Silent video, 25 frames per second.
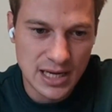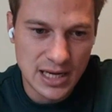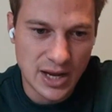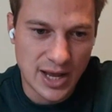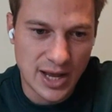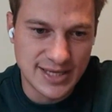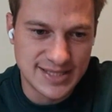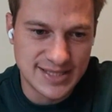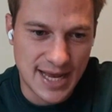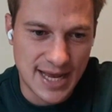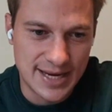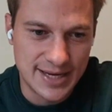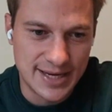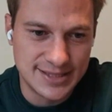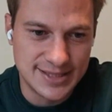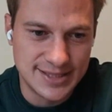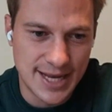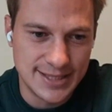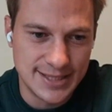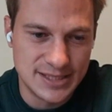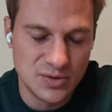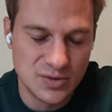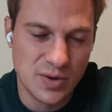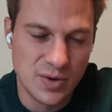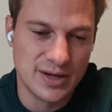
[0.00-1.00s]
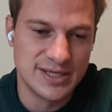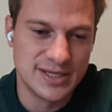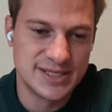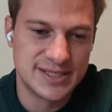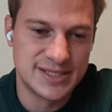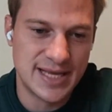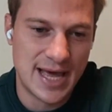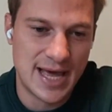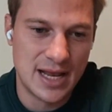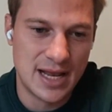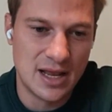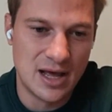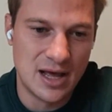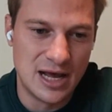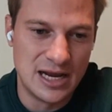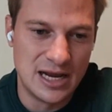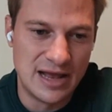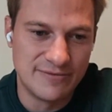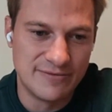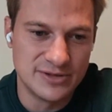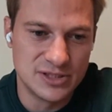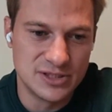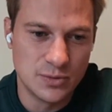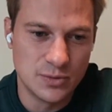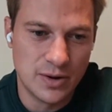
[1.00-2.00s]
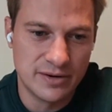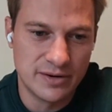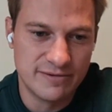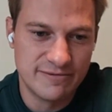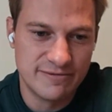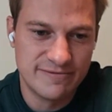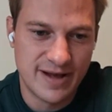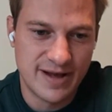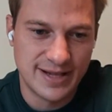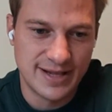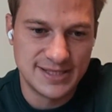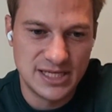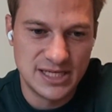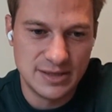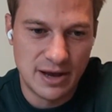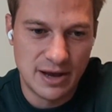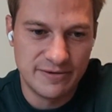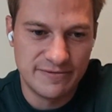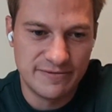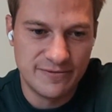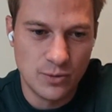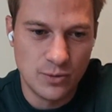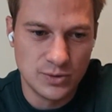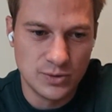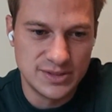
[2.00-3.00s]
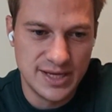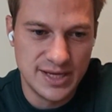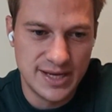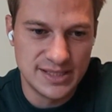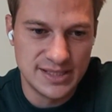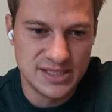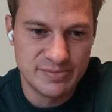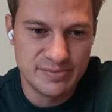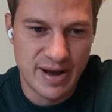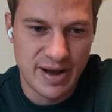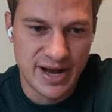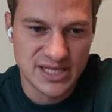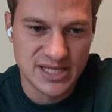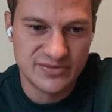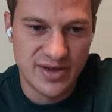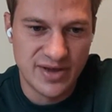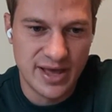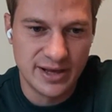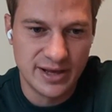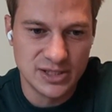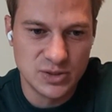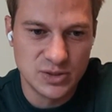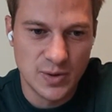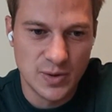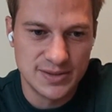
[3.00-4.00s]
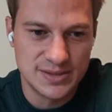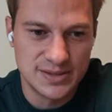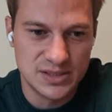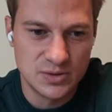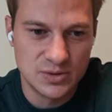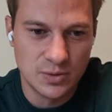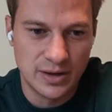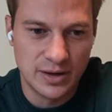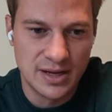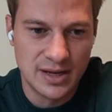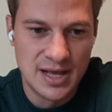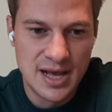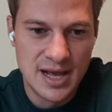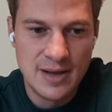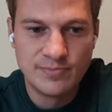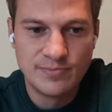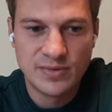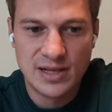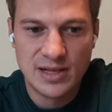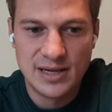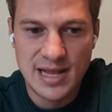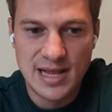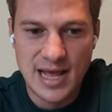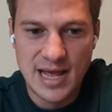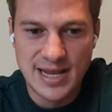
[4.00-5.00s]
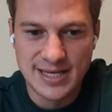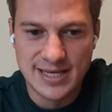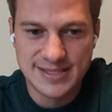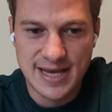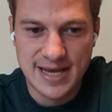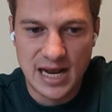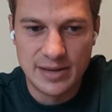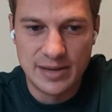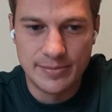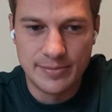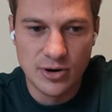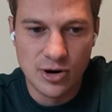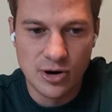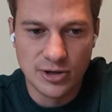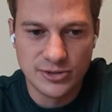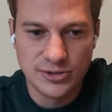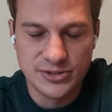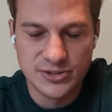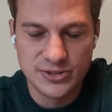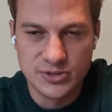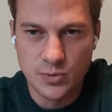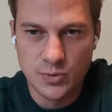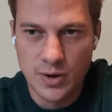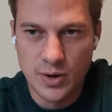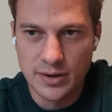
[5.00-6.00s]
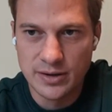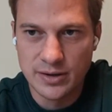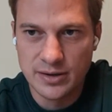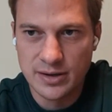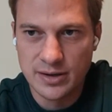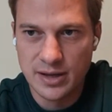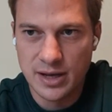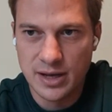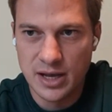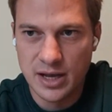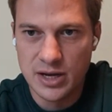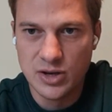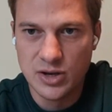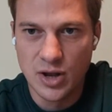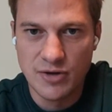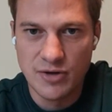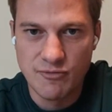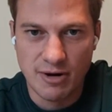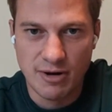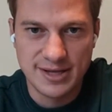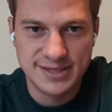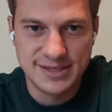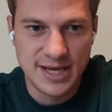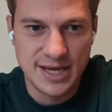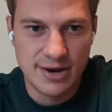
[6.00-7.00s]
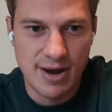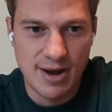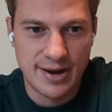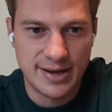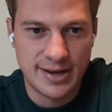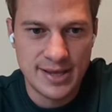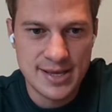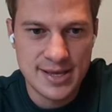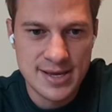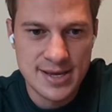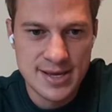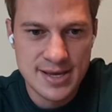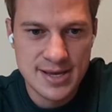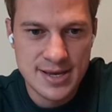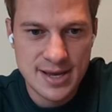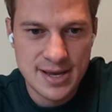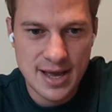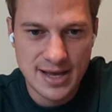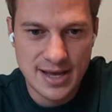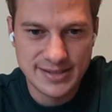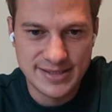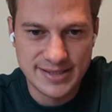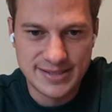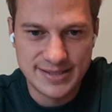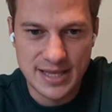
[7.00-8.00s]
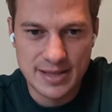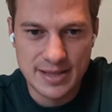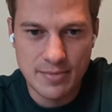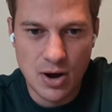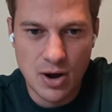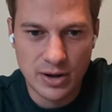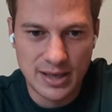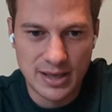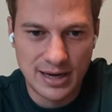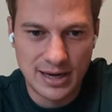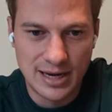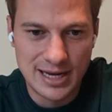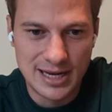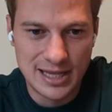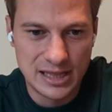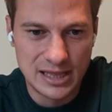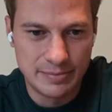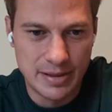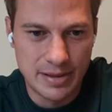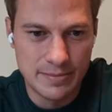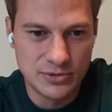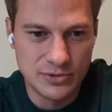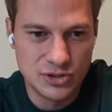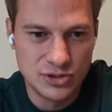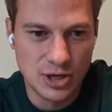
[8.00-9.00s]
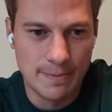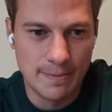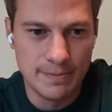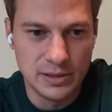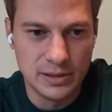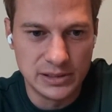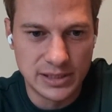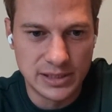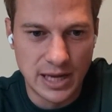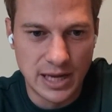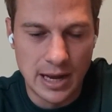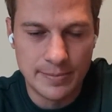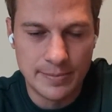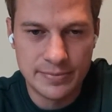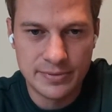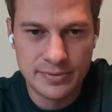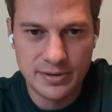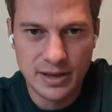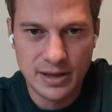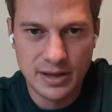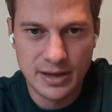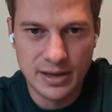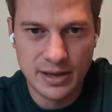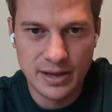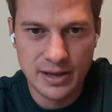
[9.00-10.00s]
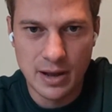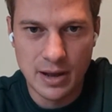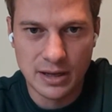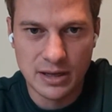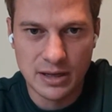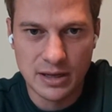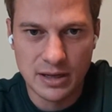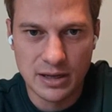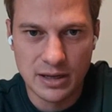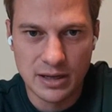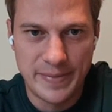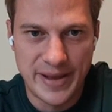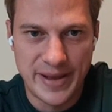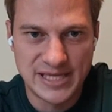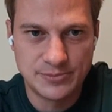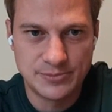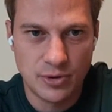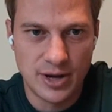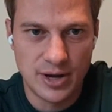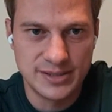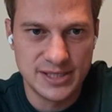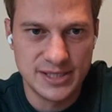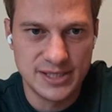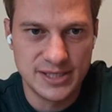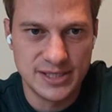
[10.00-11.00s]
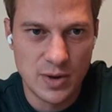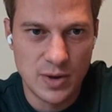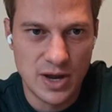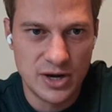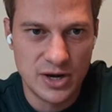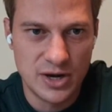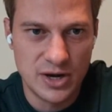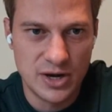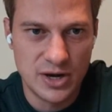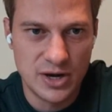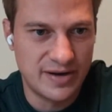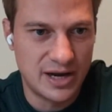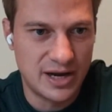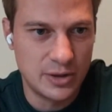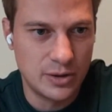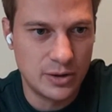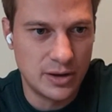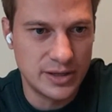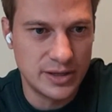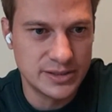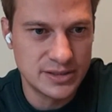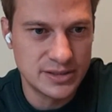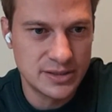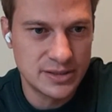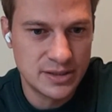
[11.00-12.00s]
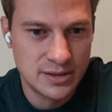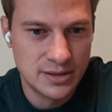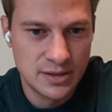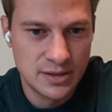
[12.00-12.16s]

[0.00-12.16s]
Lysander 10 to 1. Staler 11 to 1. Fancy Man 14. Max Vega 20 to 1. Lady Excalibur 100 to 1. 9 runners here, Andy. As I say, the market a little bit jumbled up. At current best prices, where do you think the value lies?